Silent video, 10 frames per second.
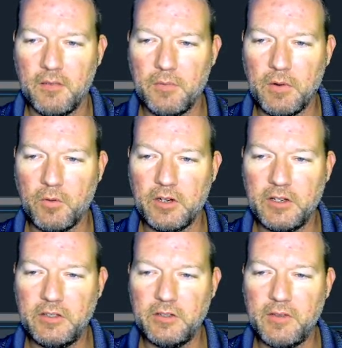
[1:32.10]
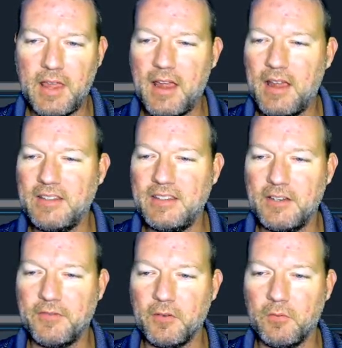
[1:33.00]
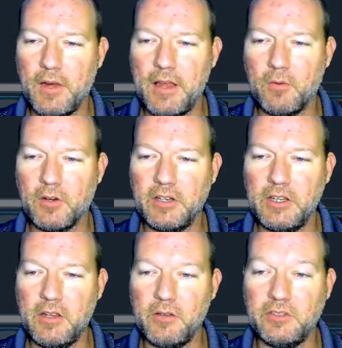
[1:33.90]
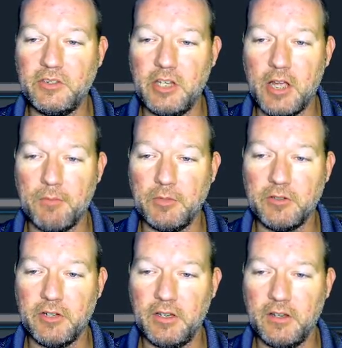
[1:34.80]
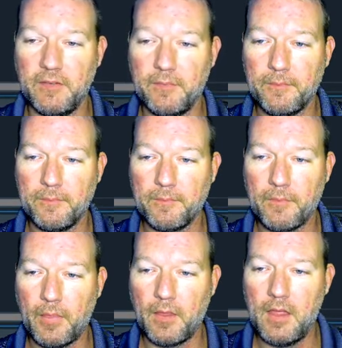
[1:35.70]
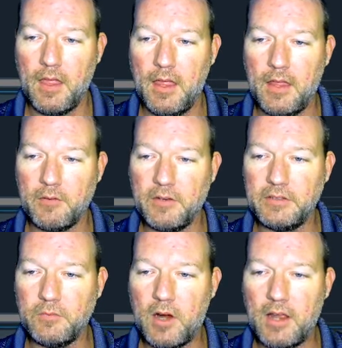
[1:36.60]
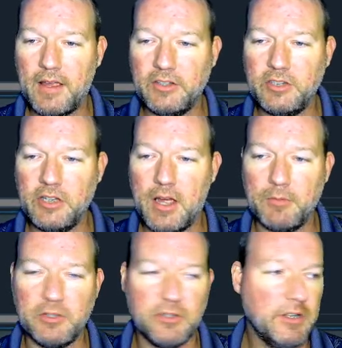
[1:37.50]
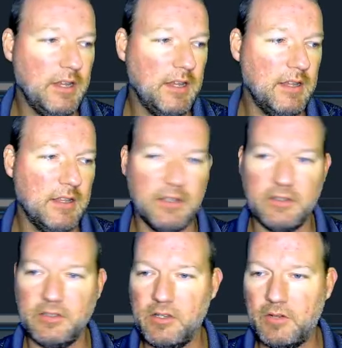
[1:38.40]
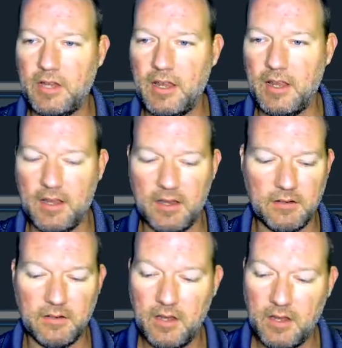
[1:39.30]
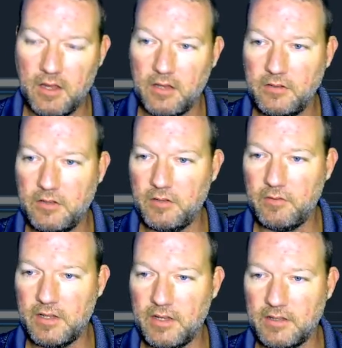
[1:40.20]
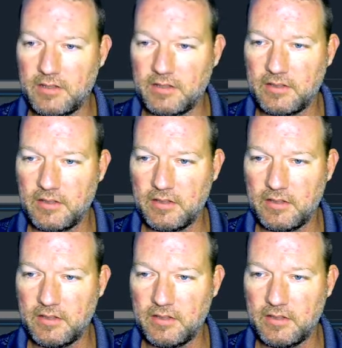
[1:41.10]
but we're going to do that a different way. We're going to use geometry. And the reason why I like geometry is you can do this.